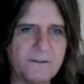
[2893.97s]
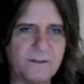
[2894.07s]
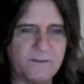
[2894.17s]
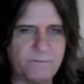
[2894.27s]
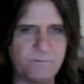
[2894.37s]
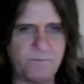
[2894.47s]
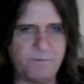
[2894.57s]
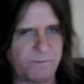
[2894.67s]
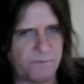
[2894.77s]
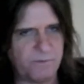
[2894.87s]
is
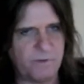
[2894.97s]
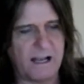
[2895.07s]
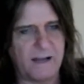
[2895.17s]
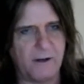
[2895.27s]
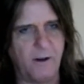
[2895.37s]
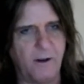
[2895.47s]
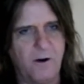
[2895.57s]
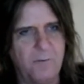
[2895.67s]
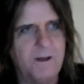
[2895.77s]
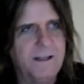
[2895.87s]
kind of
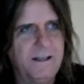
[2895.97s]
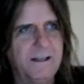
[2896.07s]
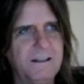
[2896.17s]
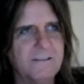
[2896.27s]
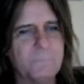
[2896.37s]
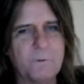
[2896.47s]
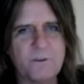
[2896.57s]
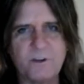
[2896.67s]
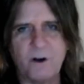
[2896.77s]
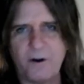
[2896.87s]
long, but we
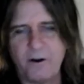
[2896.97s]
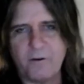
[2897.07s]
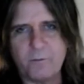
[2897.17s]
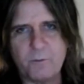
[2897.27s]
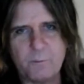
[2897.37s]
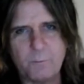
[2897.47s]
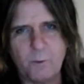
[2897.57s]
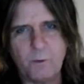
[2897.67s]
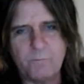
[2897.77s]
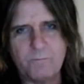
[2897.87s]
started off with
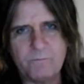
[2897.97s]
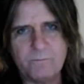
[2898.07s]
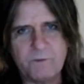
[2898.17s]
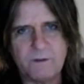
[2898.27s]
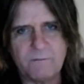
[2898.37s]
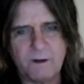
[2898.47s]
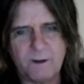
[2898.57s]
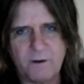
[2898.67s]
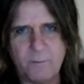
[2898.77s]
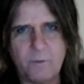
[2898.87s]
a
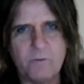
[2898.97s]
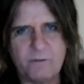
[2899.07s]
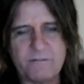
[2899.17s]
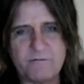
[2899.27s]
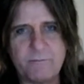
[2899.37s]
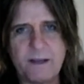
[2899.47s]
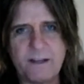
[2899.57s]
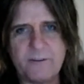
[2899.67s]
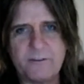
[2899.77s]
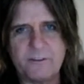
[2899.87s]
lot of more
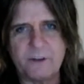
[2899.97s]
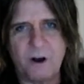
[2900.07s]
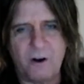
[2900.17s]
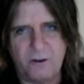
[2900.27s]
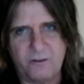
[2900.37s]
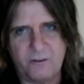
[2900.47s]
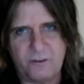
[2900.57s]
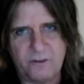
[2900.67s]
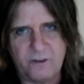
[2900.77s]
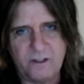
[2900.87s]
riff-based
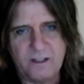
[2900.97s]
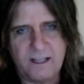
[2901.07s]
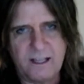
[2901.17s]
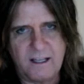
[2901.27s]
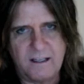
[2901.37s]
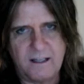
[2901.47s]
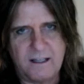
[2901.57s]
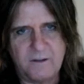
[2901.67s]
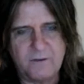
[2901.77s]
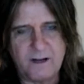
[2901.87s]
songs, and
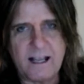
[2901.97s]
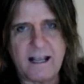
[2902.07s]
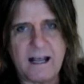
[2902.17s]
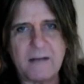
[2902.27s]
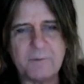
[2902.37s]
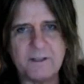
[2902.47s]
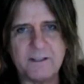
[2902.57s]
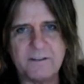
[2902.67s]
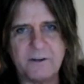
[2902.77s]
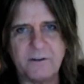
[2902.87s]
the record company
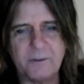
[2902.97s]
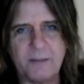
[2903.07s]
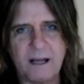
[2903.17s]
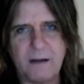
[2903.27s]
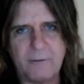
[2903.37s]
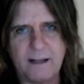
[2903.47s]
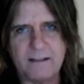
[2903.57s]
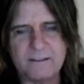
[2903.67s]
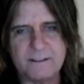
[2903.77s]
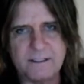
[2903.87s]
turned them down.
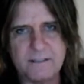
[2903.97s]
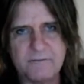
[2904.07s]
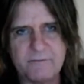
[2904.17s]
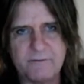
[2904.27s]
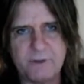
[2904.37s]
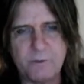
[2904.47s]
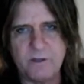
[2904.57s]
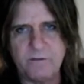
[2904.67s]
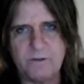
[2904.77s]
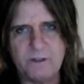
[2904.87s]
Actually, they refuted